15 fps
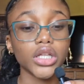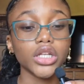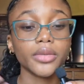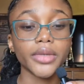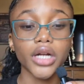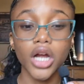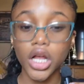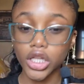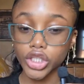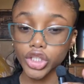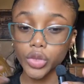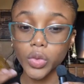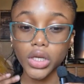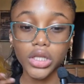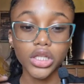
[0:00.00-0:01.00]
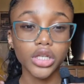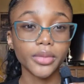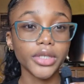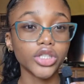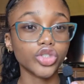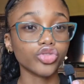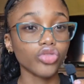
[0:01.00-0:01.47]
You want a little bit of color. You want a
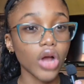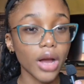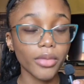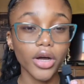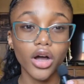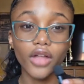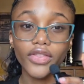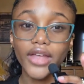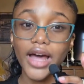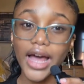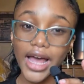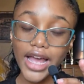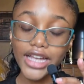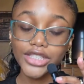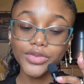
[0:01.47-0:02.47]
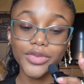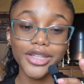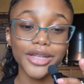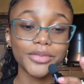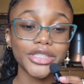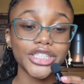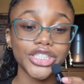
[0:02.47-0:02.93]
little bit of drama on the
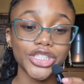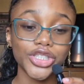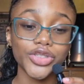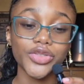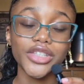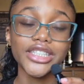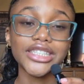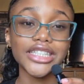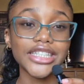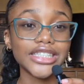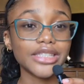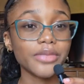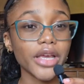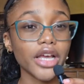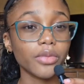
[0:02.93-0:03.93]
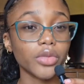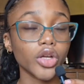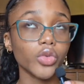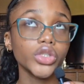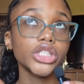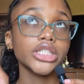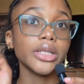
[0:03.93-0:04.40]
eyes. Well, let me teach you this easy
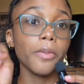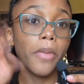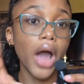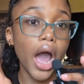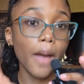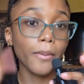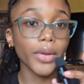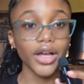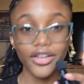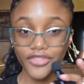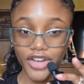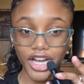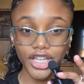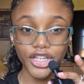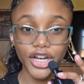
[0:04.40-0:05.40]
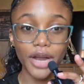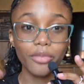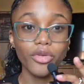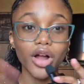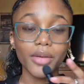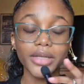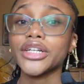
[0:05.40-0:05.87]
makeup look with just a pop of
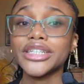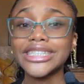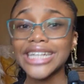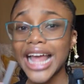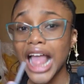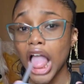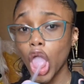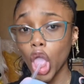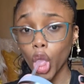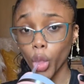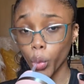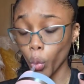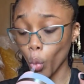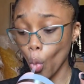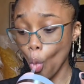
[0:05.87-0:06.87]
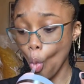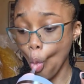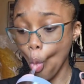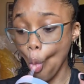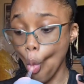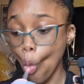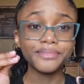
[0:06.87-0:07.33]
color and water.
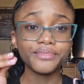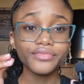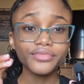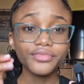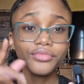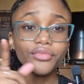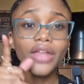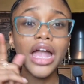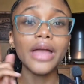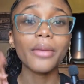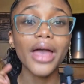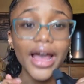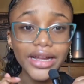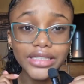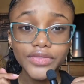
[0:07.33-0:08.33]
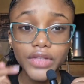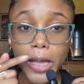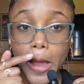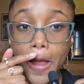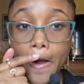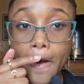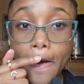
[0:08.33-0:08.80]
Today, I'm
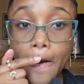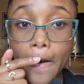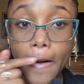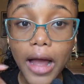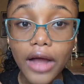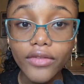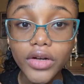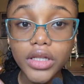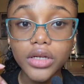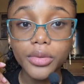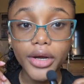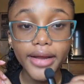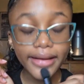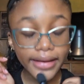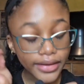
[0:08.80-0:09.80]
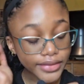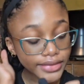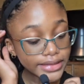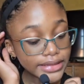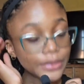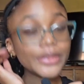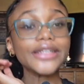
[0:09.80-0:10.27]
actively having a little
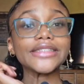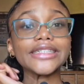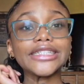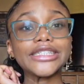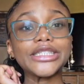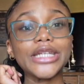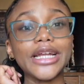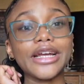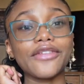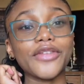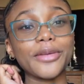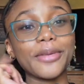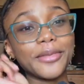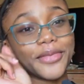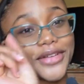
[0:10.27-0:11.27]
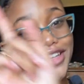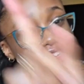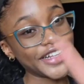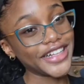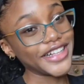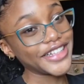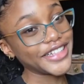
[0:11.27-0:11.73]
breakout. So I'm also going to teach you how to cover your
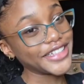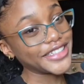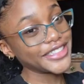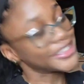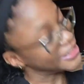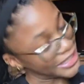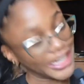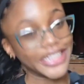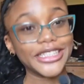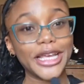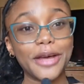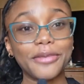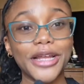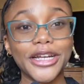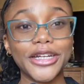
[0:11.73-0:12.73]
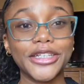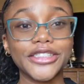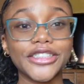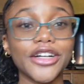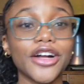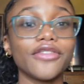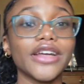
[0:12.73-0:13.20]
pimples. Can't say I'm not a
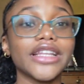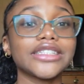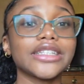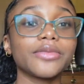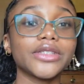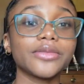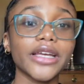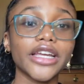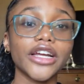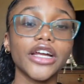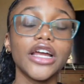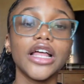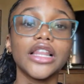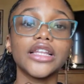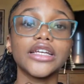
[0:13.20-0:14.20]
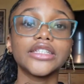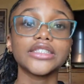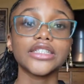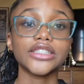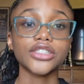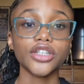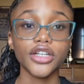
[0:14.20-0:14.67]
girl's girl. All right, let's put this mic here.
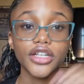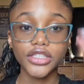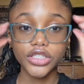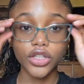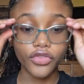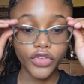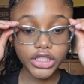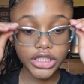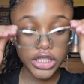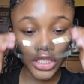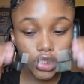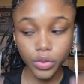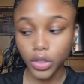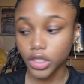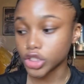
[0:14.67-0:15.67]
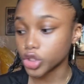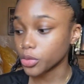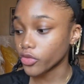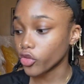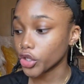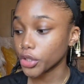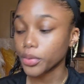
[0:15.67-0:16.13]
Let's get started. So the first thing that you want to
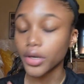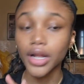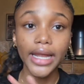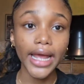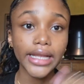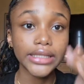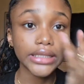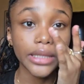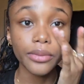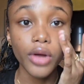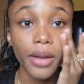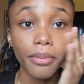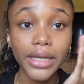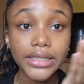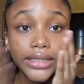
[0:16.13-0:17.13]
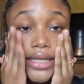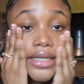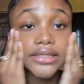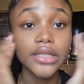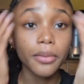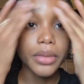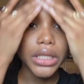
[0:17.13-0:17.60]
do before you put on any skin prep, my
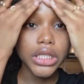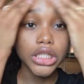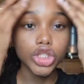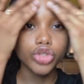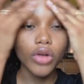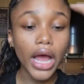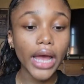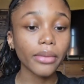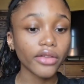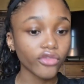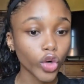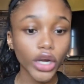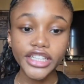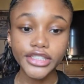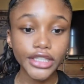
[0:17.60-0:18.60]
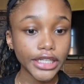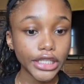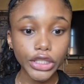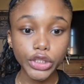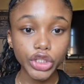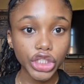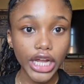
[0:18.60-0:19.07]
skin is completely dry. My forehead's
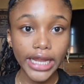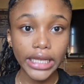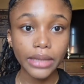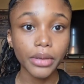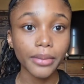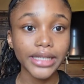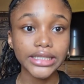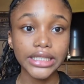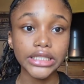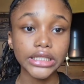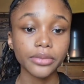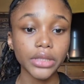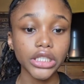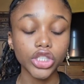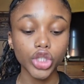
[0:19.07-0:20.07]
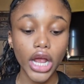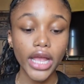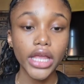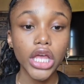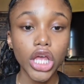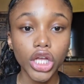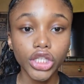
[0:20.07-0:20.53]
looking a little shiny, but my skin is completely
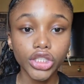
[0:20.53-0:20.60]
dry.